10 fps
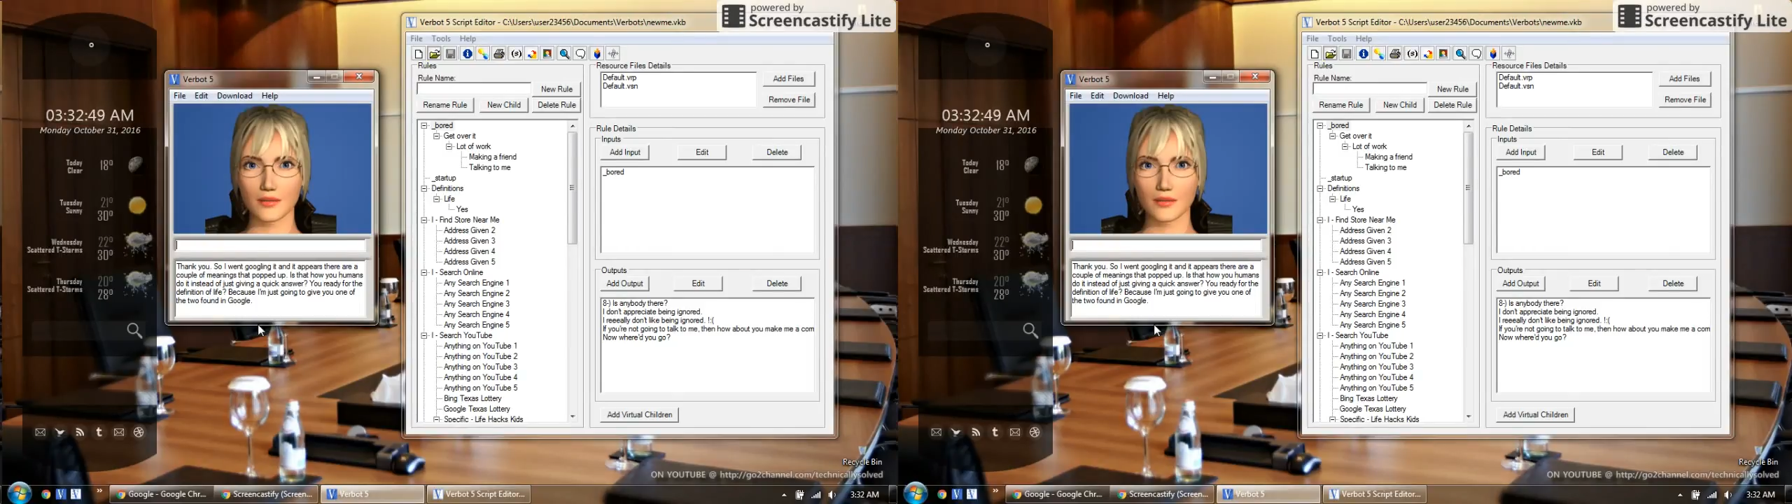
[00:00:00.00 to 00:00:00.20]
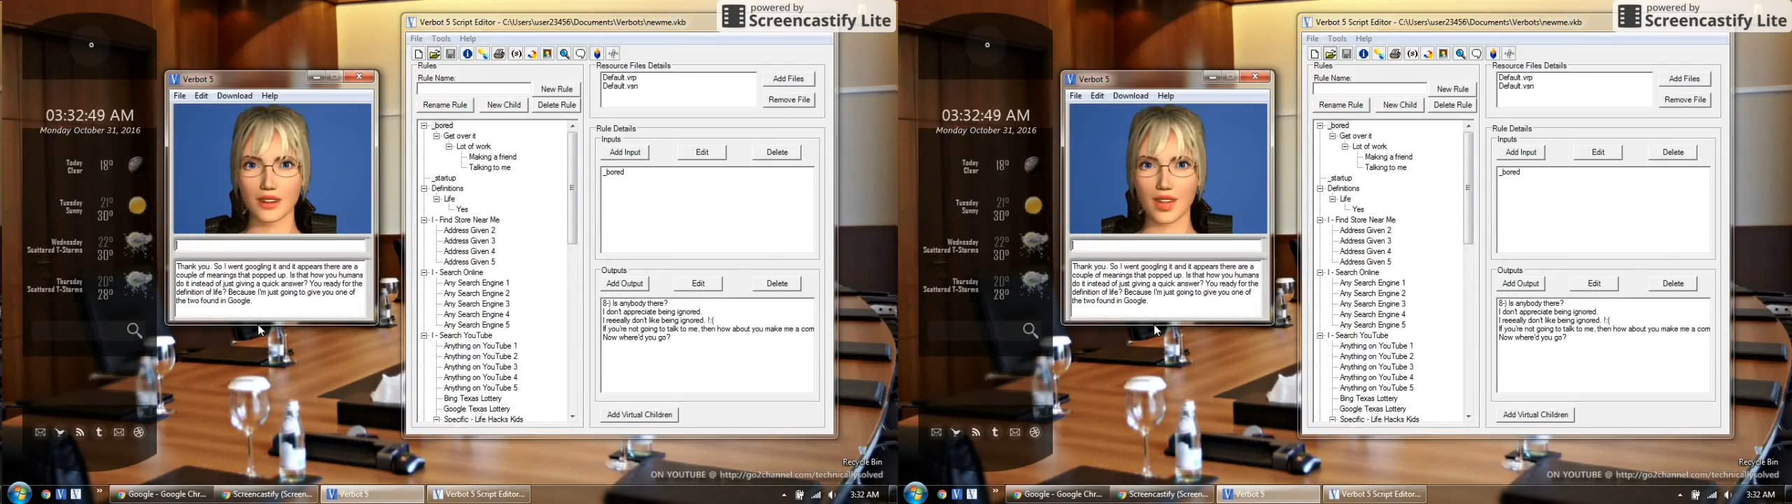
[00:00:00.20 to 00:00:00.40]

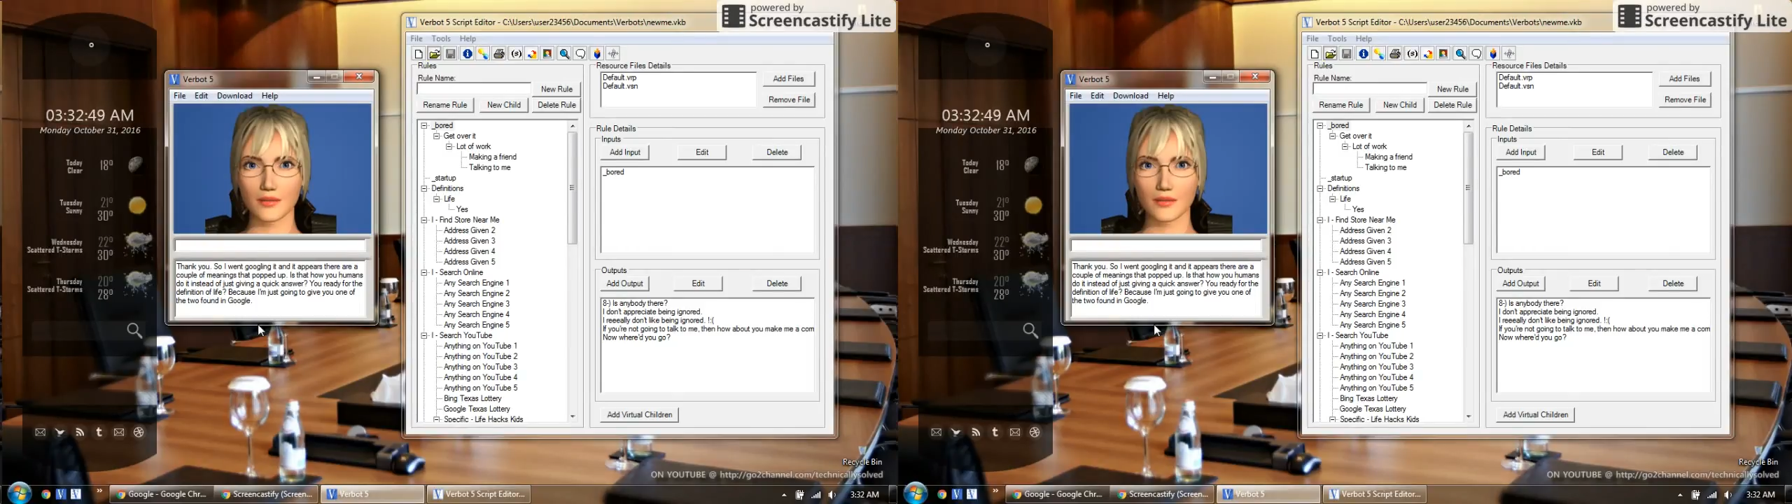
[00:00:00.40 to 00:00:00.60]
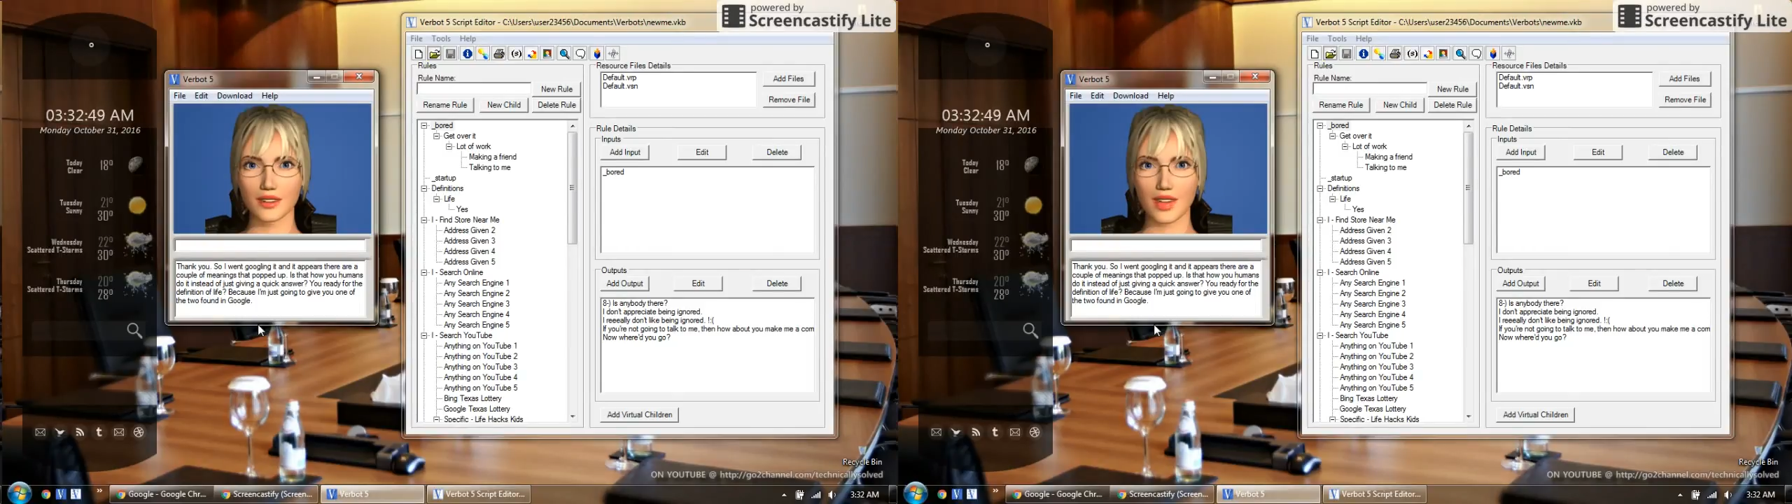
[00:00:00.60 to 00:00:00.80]

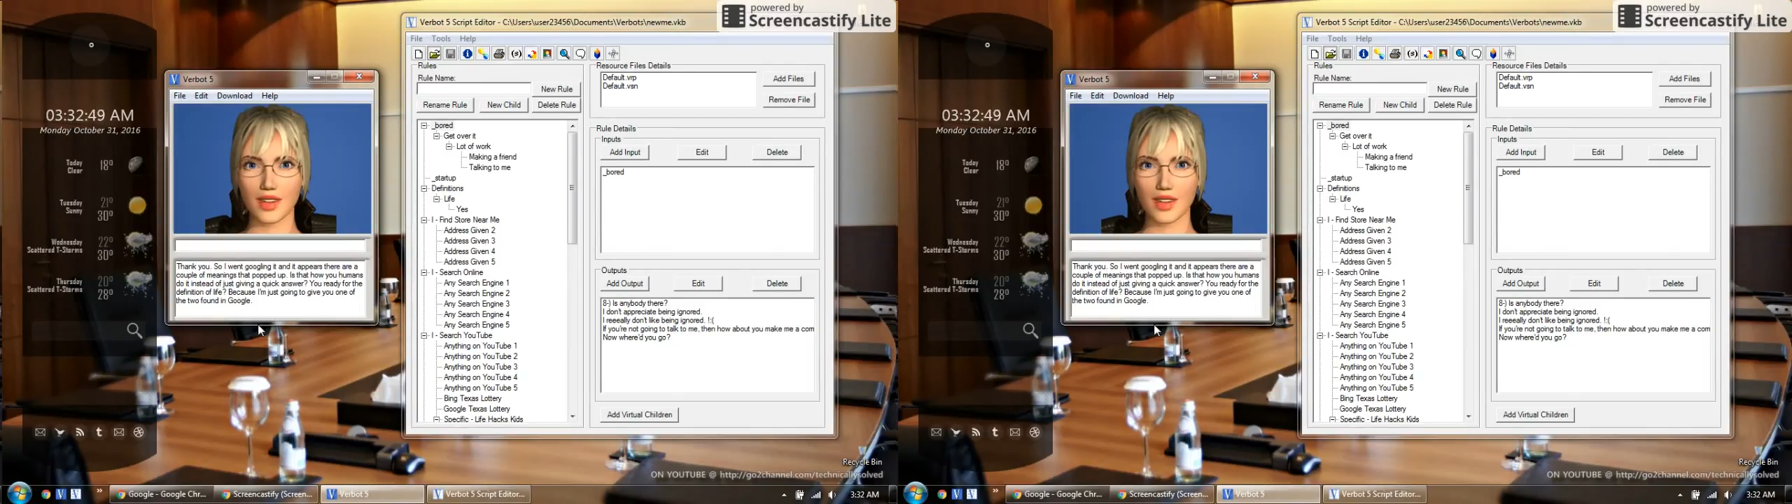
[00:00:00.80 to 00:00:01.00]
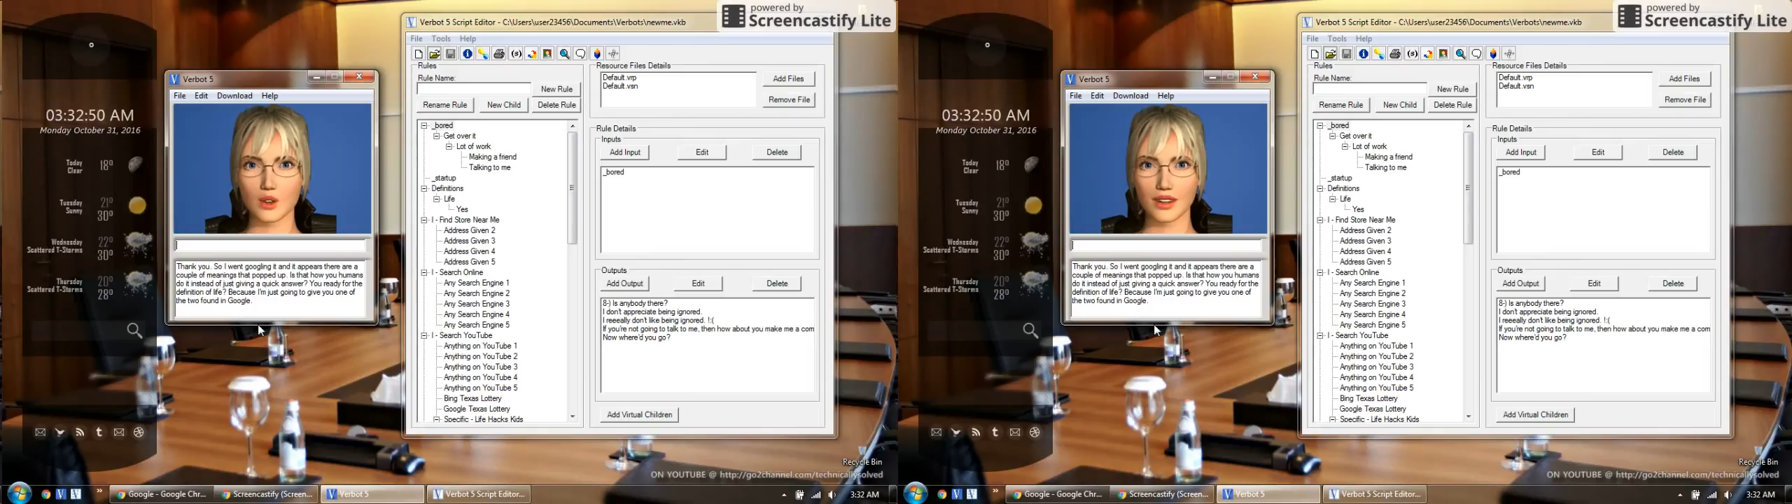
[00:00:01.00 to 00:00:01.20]
Because I'm
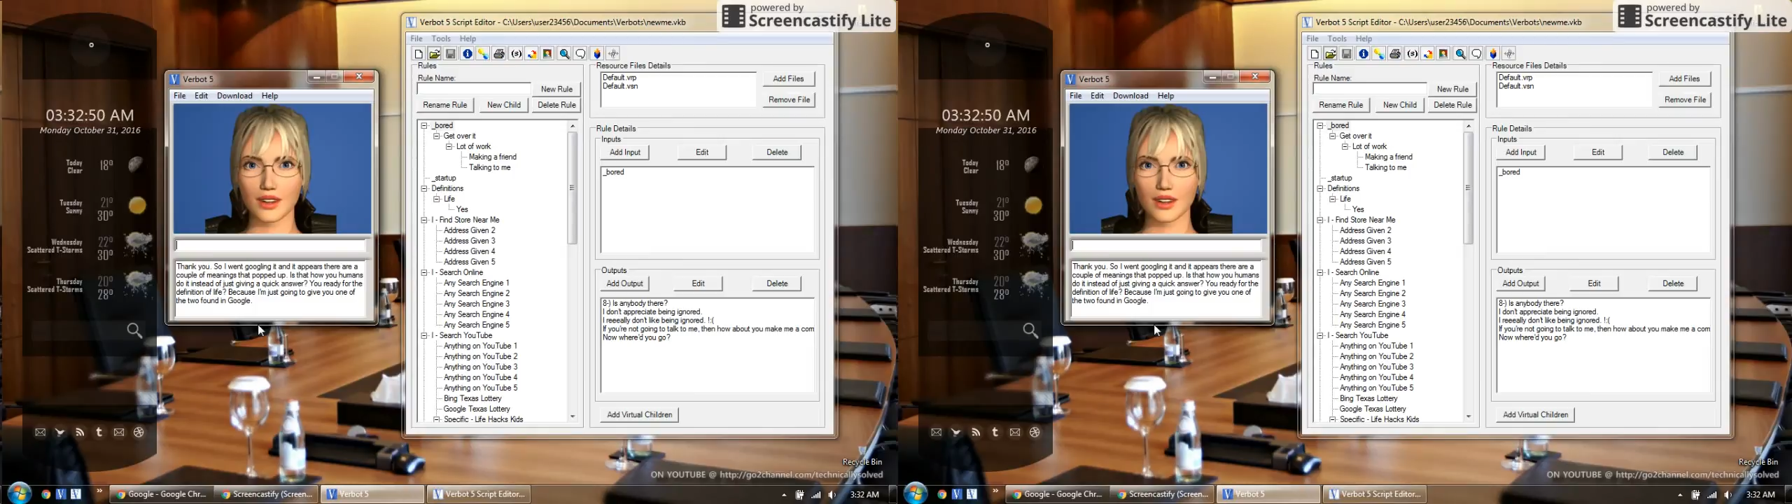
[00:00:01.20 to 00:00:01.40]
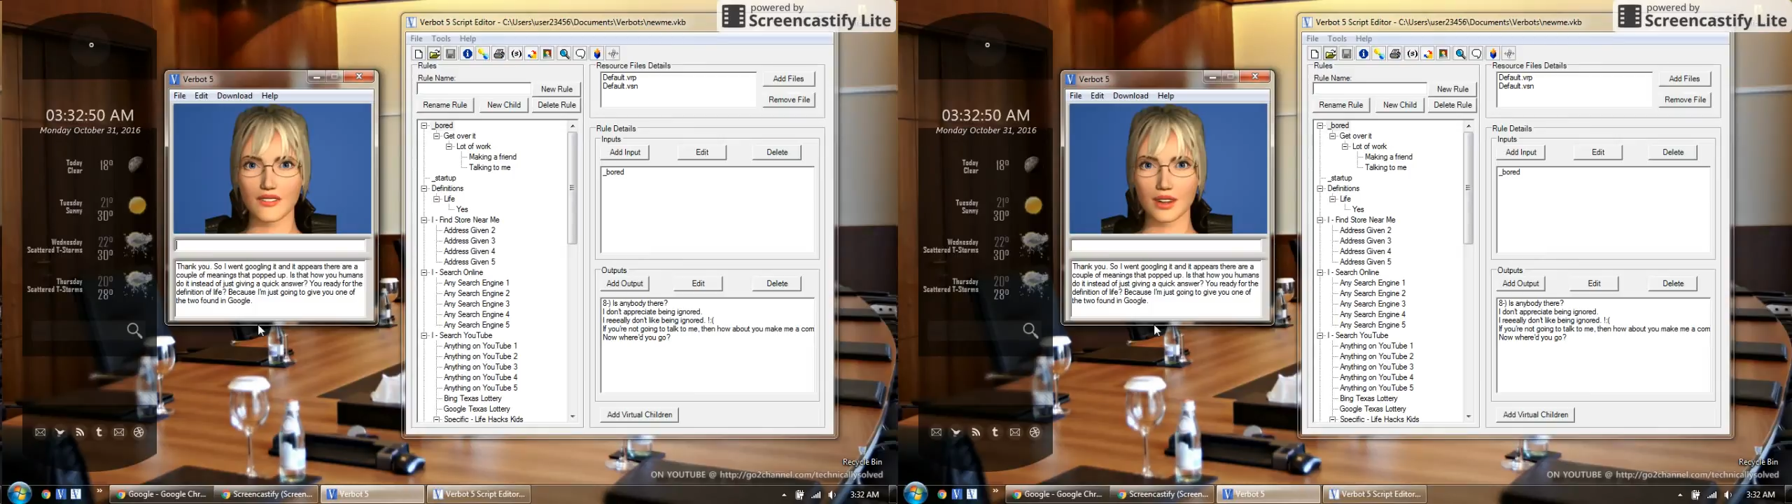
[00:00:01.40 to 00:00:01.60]
just going
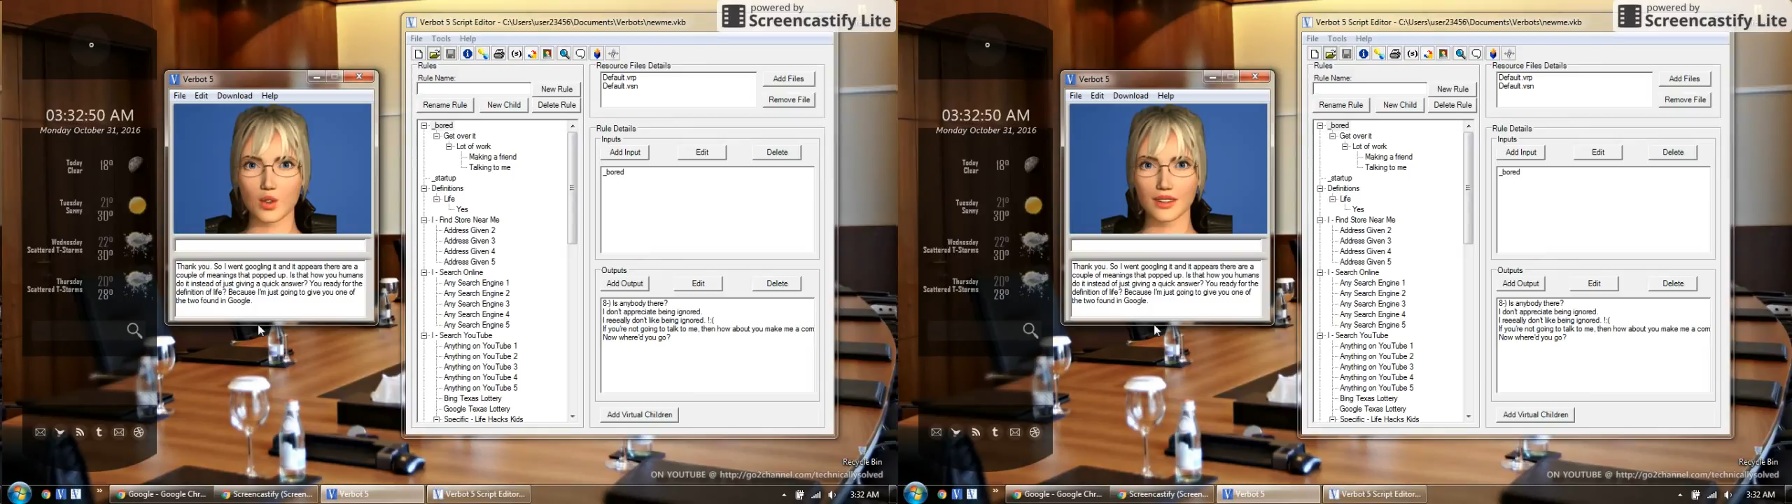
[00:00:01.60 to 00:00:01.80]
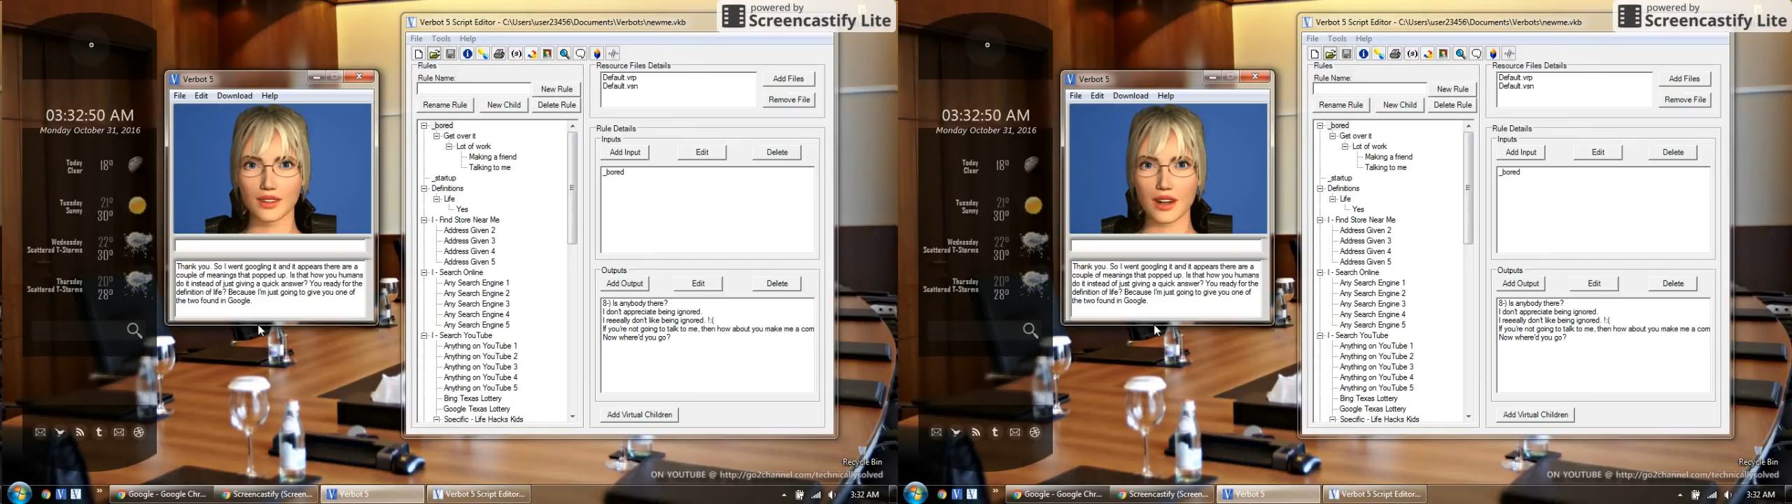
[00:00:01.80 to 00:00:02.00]
to give
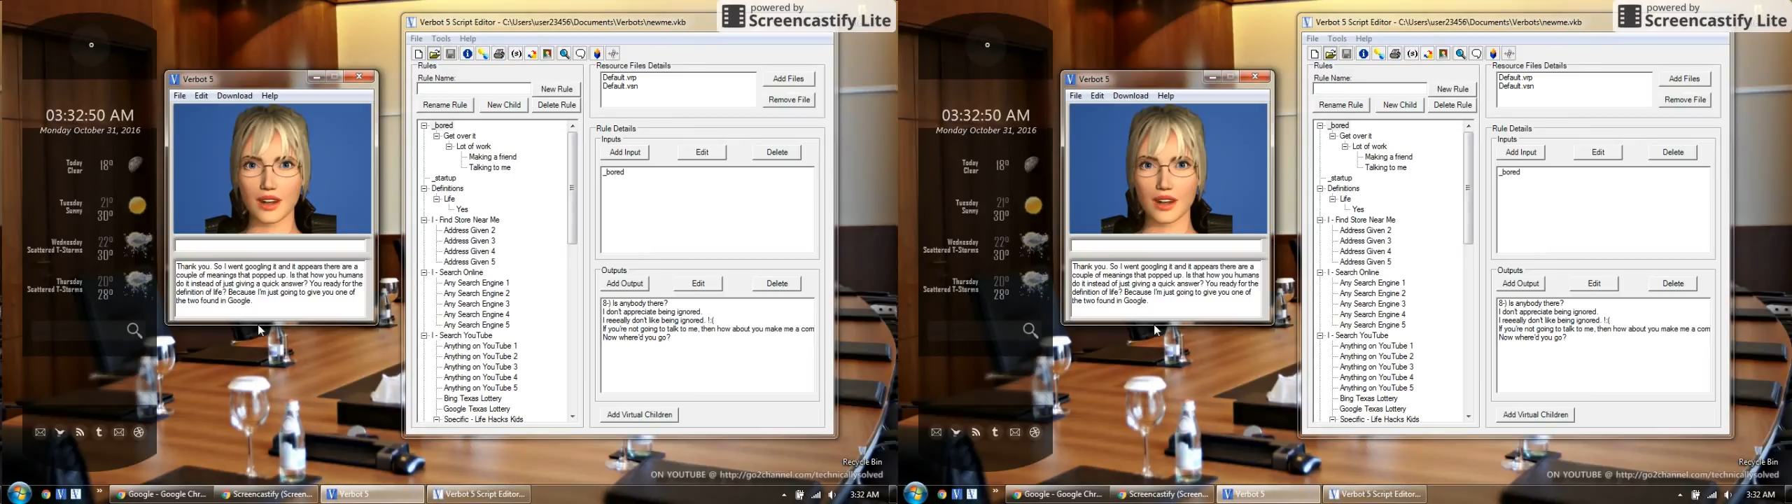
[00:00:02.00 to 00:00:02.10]
you one